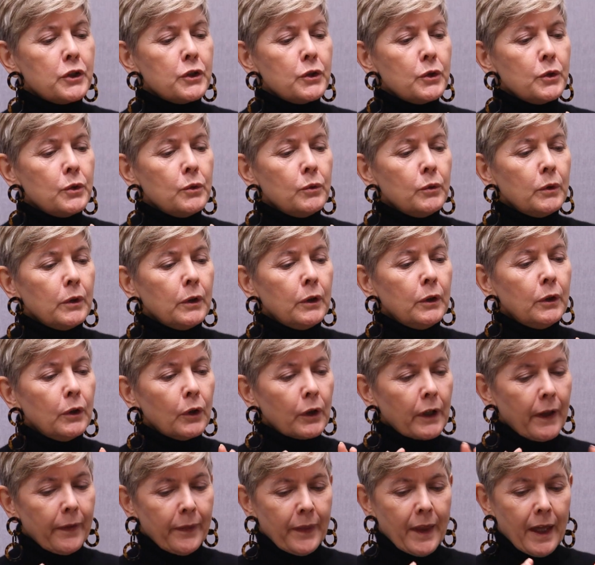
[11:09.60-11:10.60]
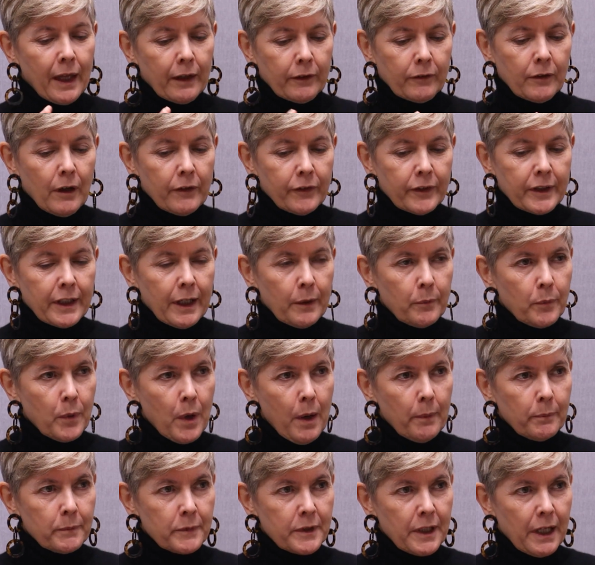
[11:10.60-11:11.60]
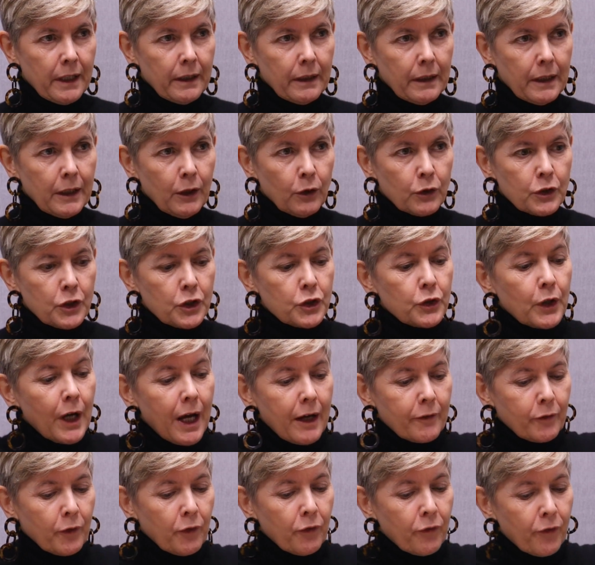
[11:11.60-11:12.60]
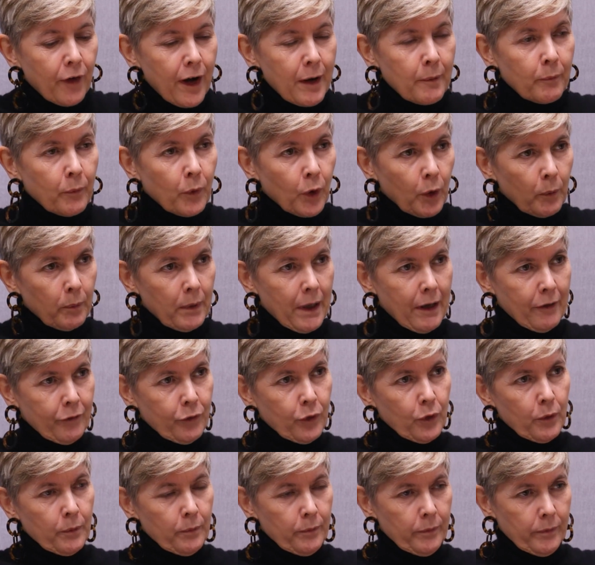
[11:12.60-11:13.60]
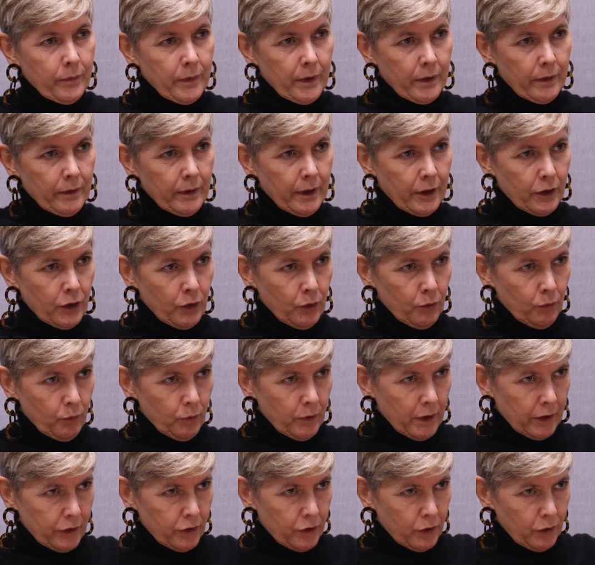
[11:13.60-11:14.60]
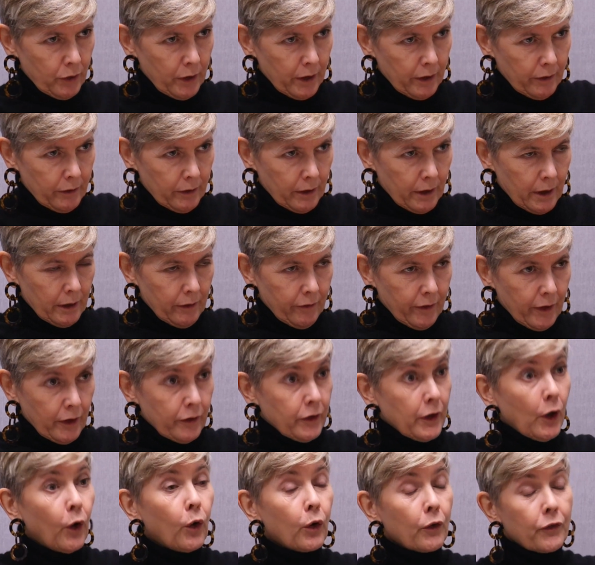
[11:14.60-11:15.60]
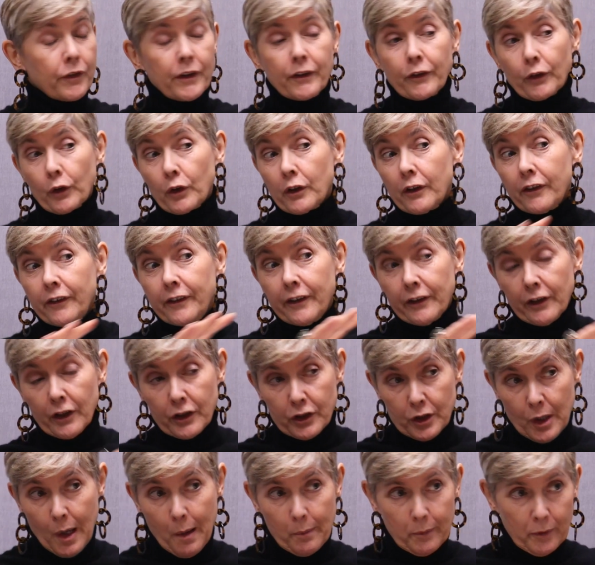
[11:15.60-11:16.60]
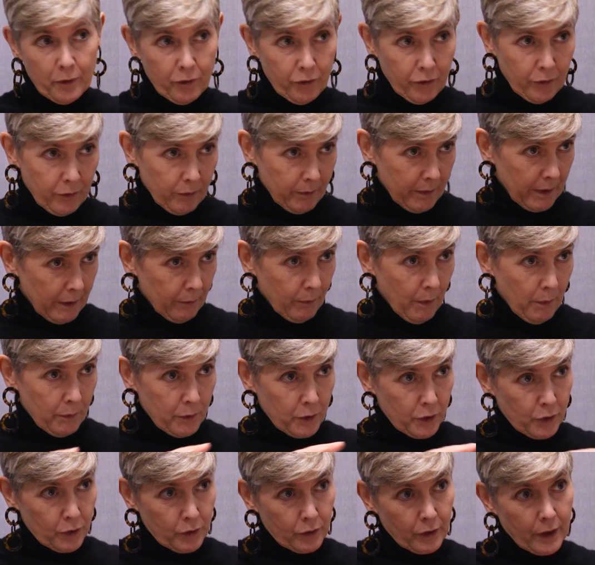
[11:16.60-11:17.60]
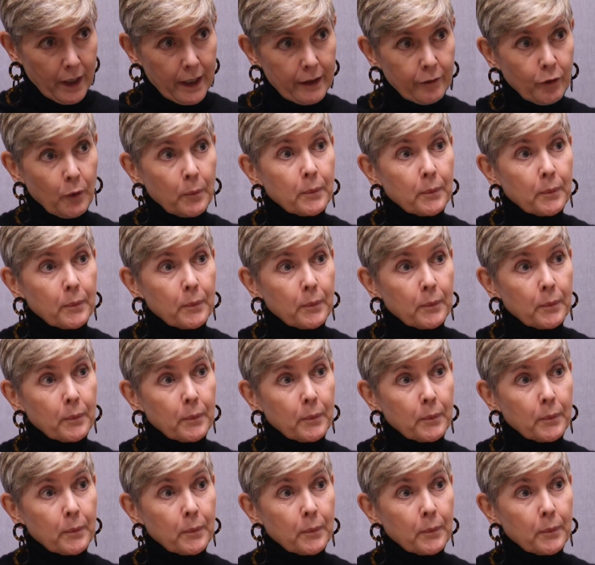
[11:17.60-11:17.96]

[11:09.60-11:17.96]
you look at that, solving that problem technically, or did you have a framework platform that you had kind of, all of these are going to sit on top of? What was your kind of